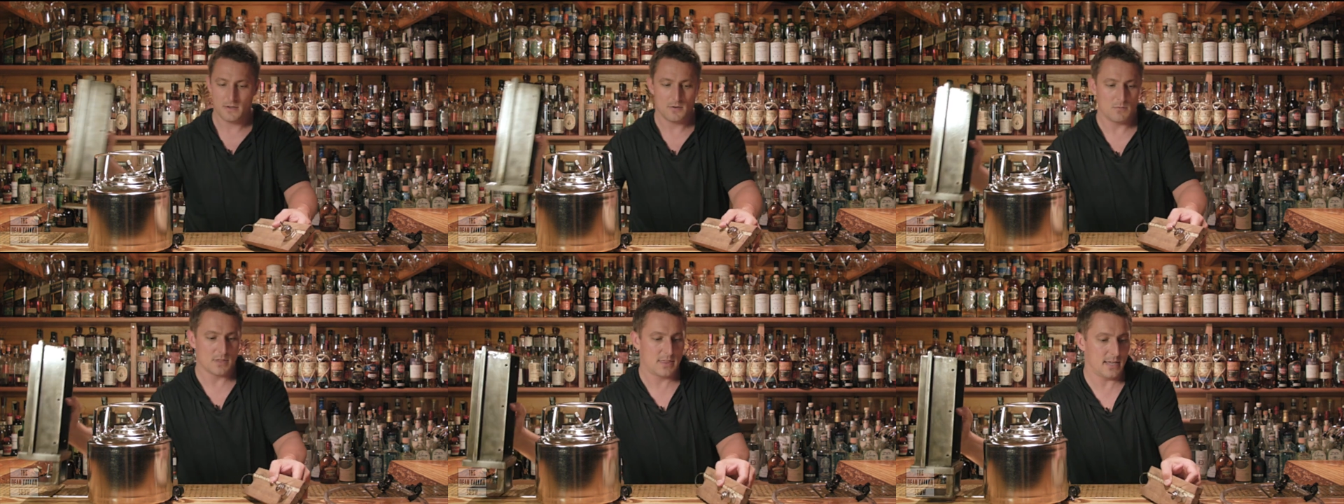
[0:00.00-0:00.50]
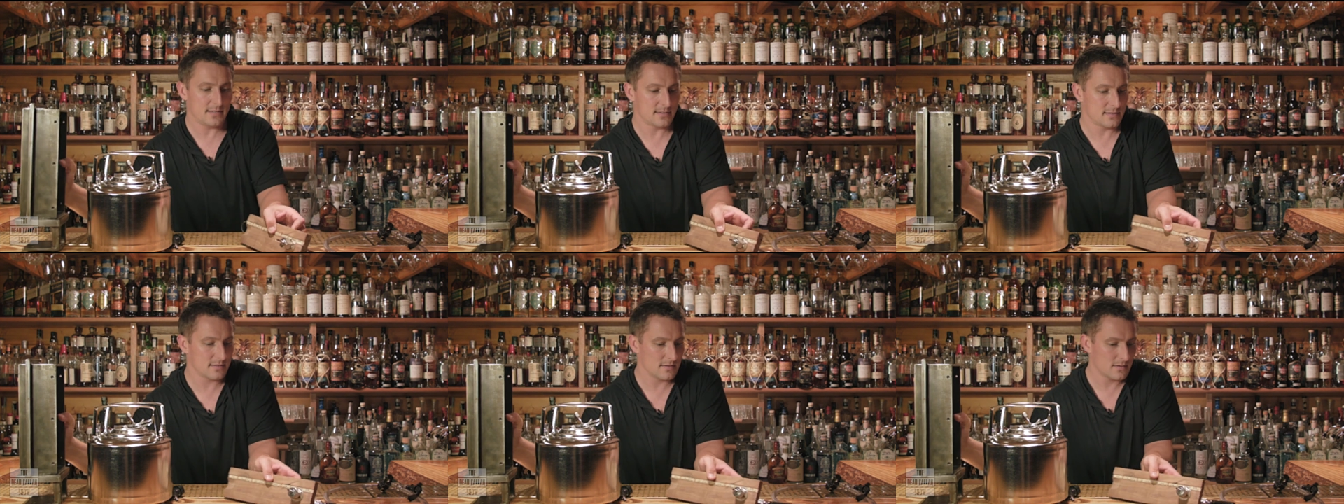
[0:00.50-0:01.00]
With
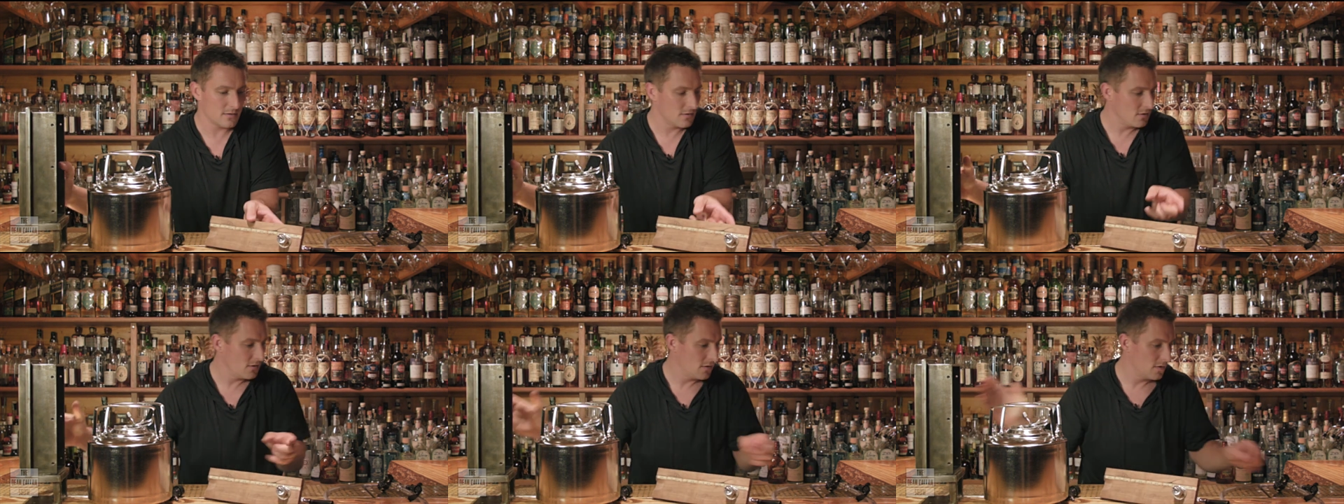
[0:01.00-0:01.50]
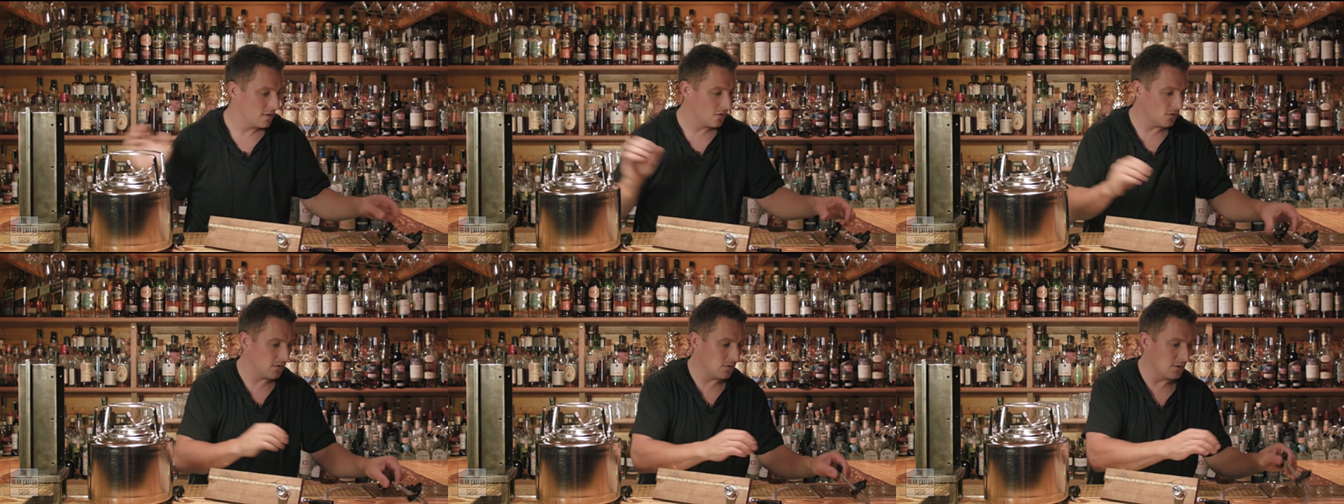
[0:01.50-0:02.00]
this,
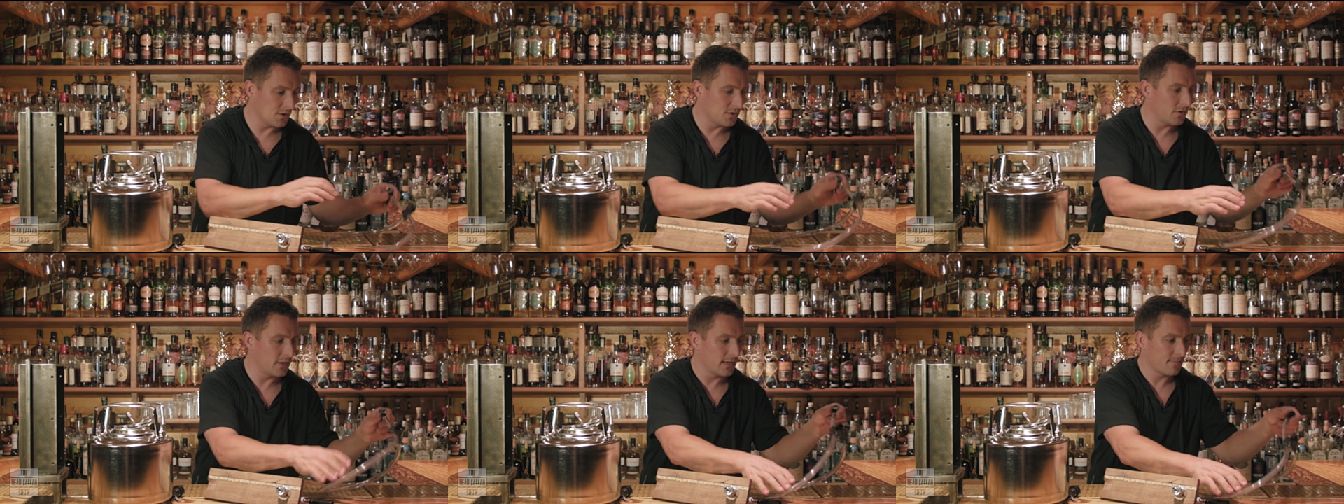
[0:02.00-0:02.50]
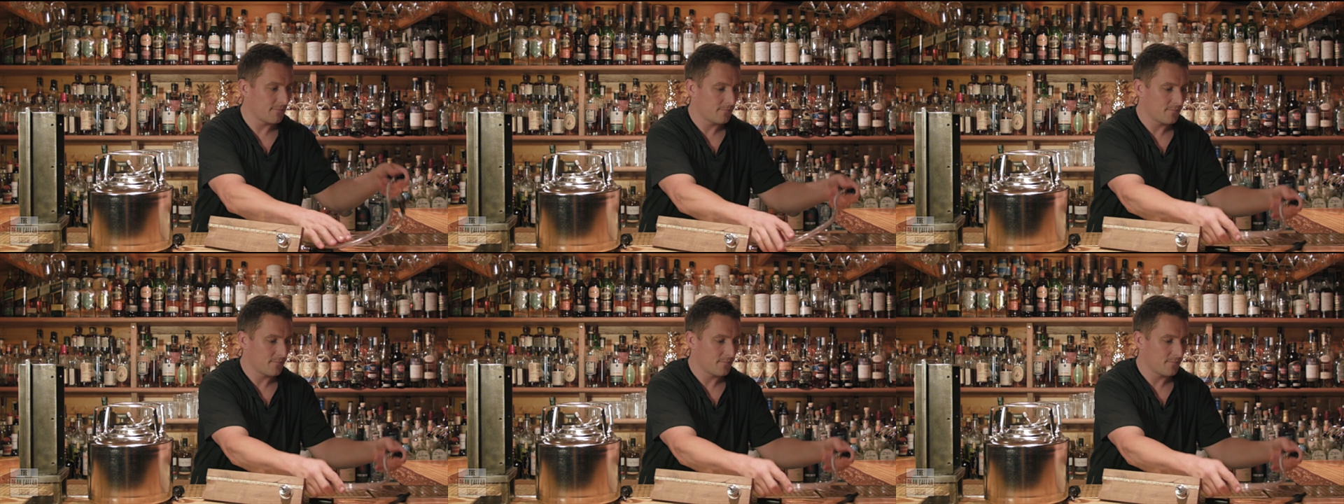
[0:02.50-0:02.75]
all you're doing